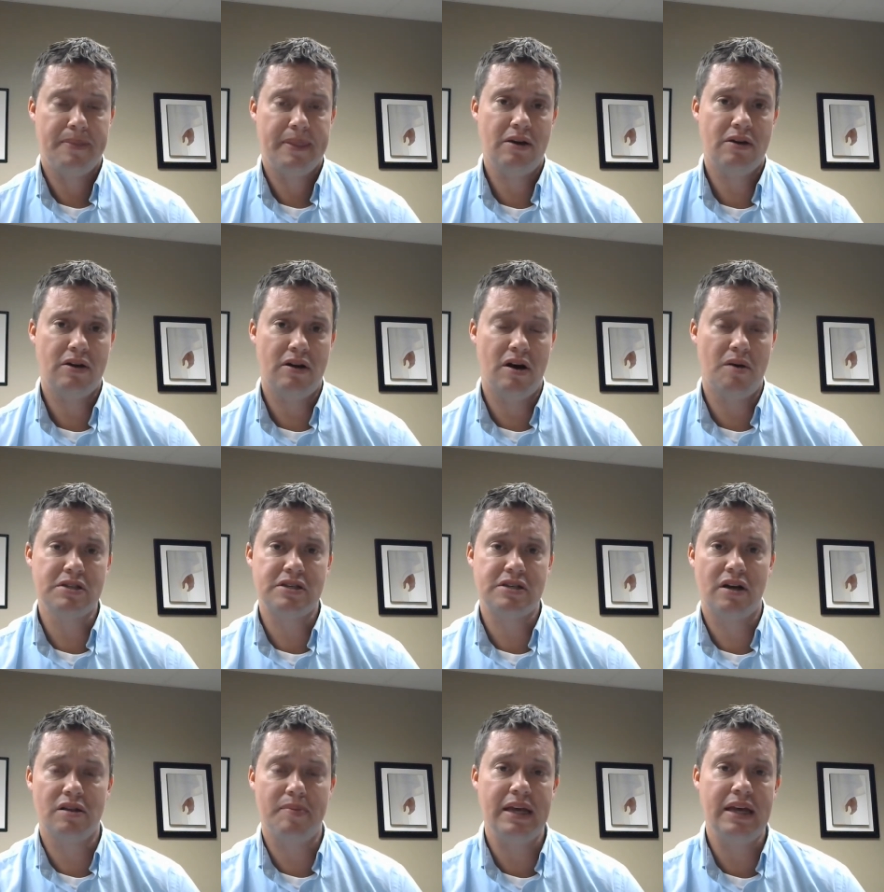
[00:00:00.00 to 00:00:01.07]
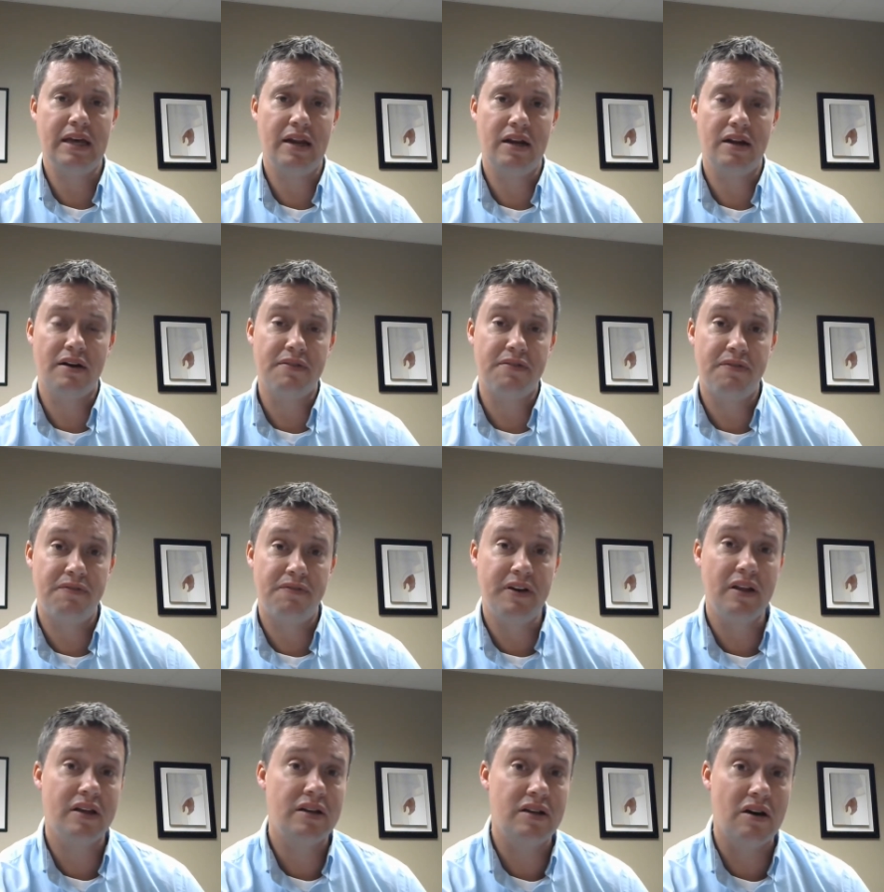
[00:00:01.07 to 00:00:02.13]
You can almost hear the beginning of
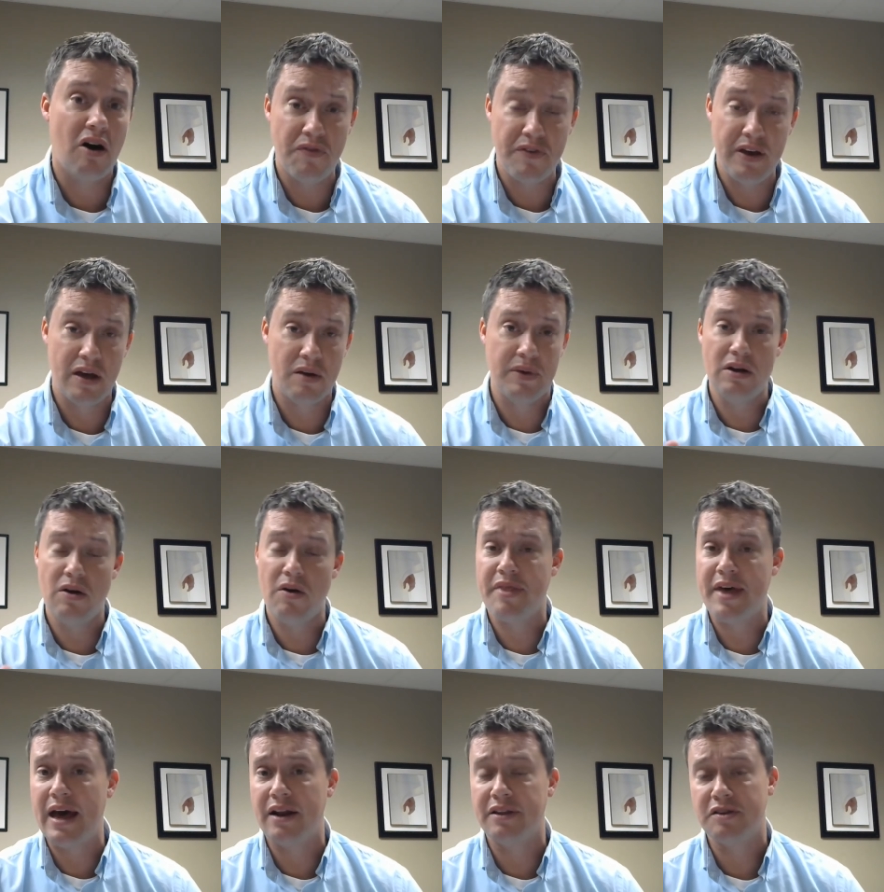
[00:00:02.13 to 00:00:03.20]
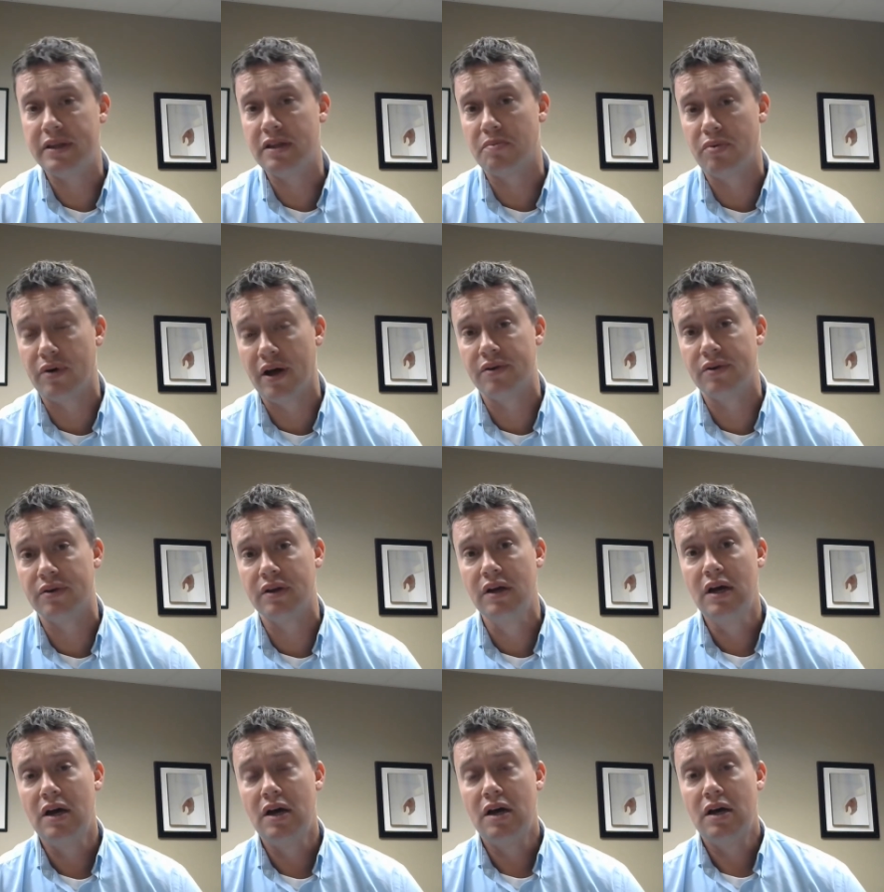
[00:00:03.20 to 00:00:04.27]
Philadelphia, we know that to be the brother,
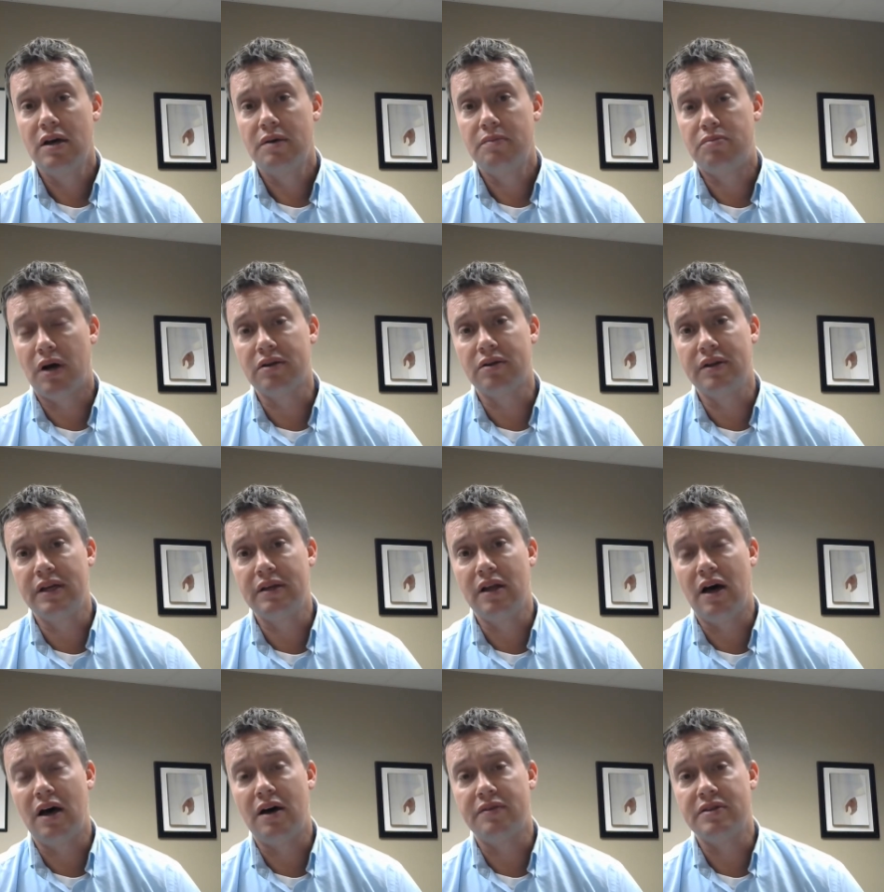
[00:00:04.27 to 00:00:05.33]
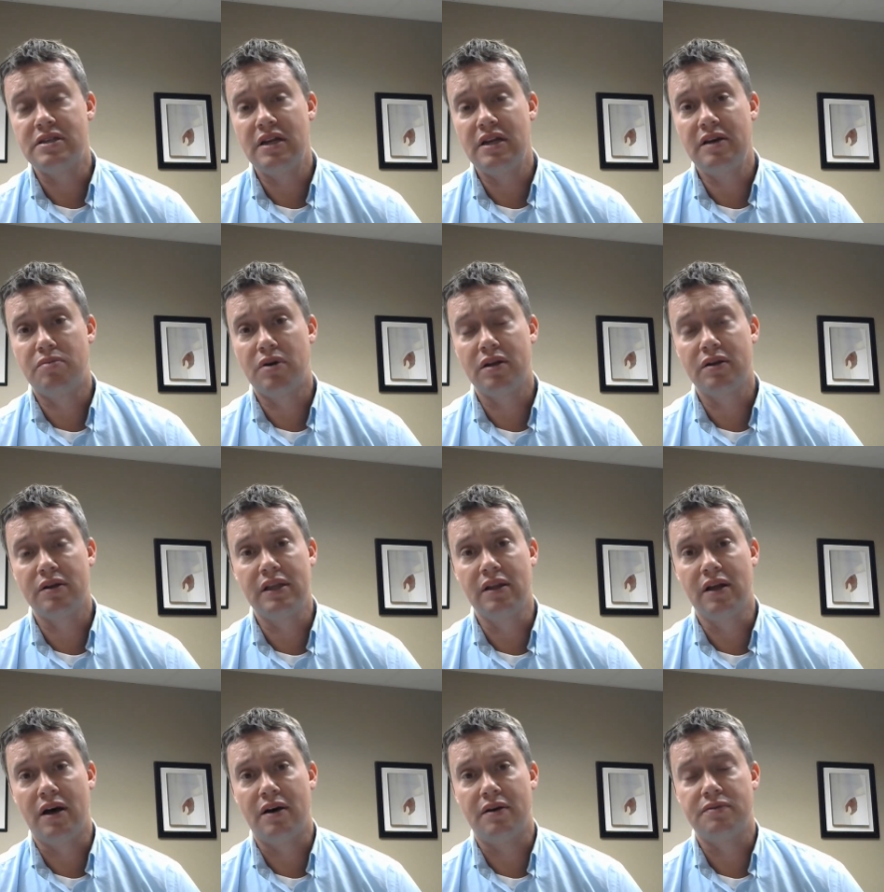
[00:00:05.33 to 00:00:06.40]
brotherly love, the city of brotherly
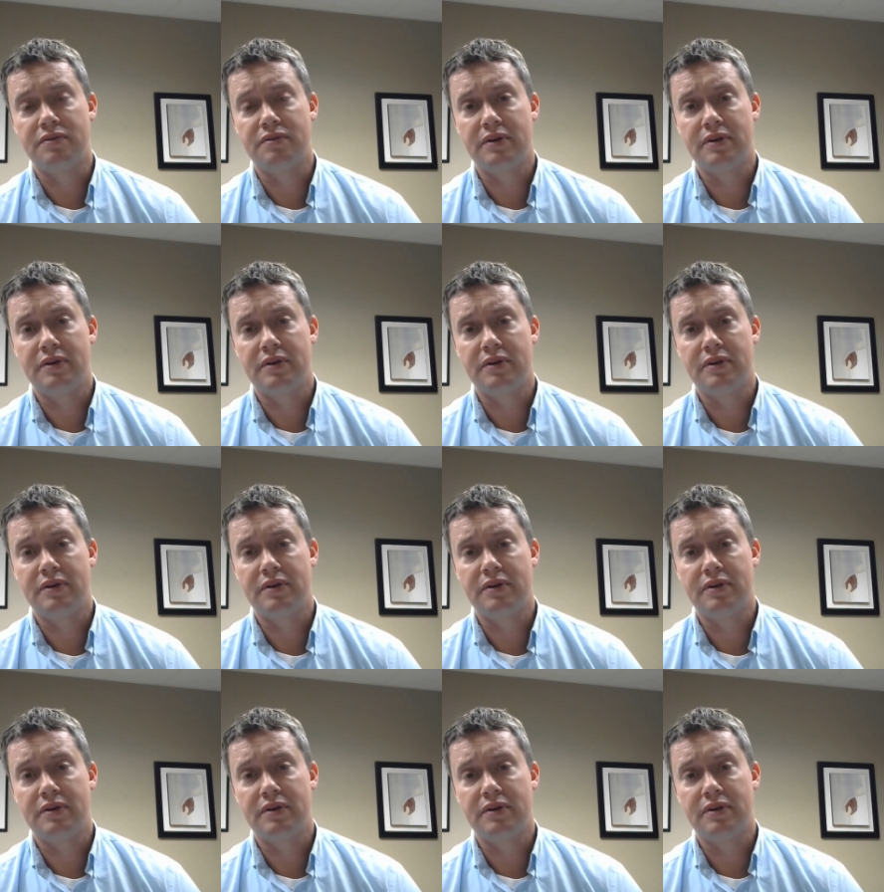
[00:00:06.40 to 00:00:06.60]
love.